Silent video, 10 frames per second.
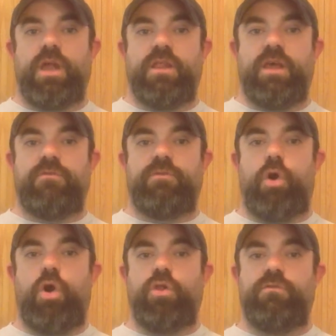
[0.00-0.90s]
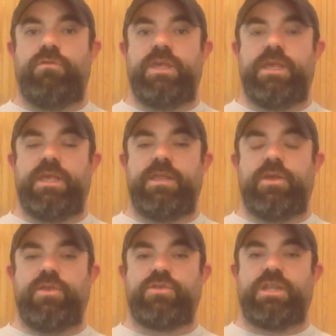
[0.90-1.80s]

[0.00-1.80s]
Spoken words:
I love all of there's a